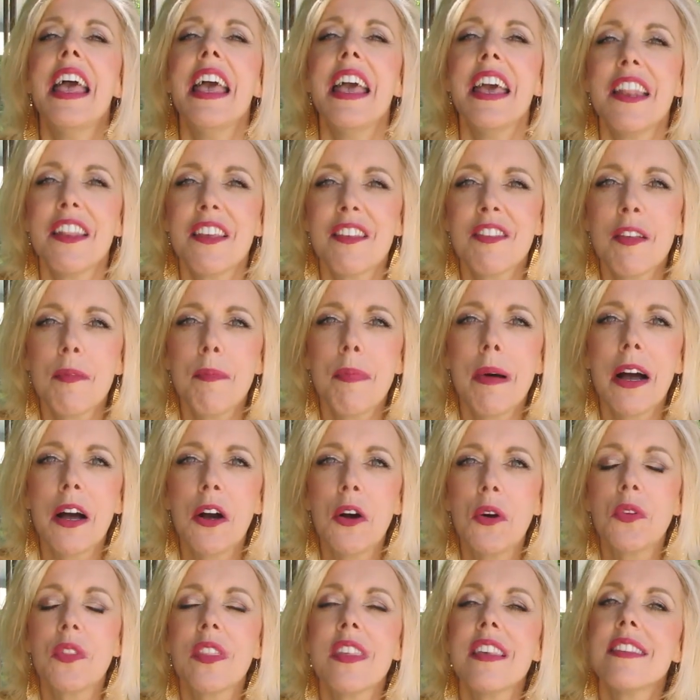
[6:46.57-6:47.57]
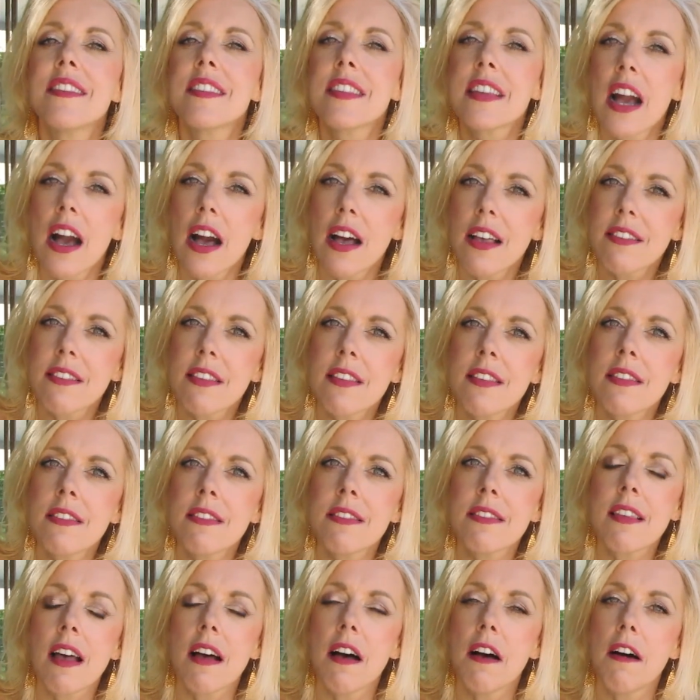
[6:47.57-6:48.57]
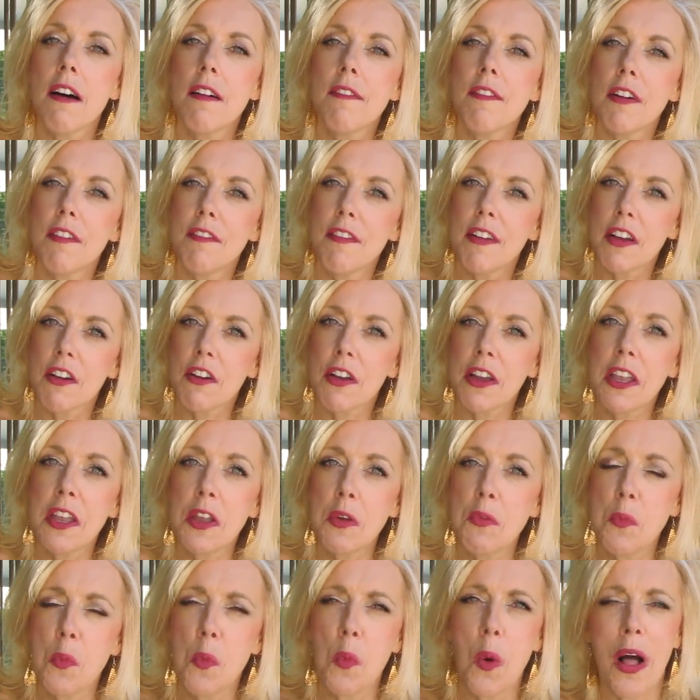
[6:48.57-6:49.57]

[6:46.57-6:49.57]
It is about these cousins of a very